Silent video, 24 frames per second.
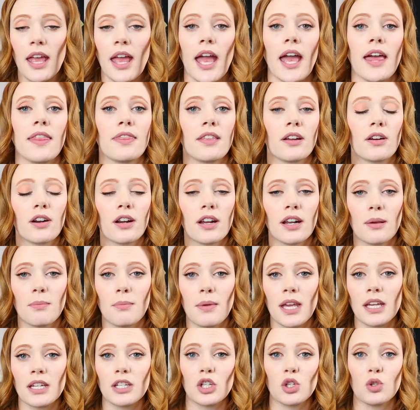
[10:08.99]
And they're gonna
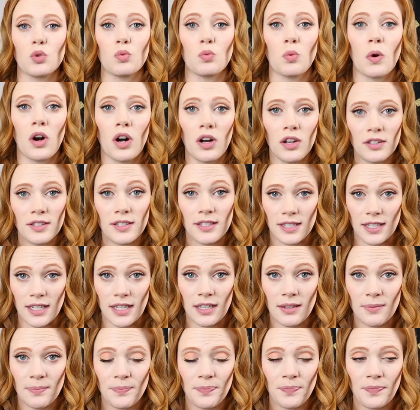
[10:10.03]
make you wall
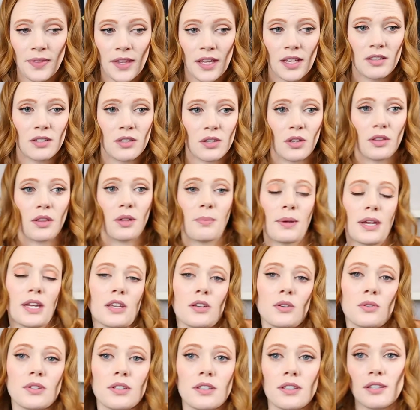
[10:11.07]
sit. So they'll
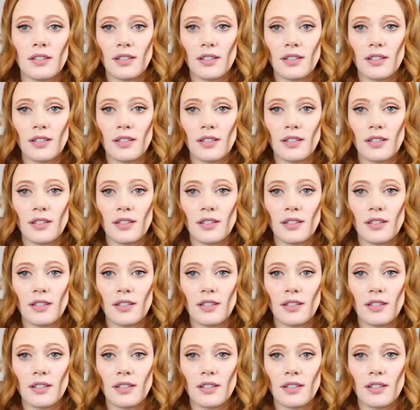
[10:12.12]
make you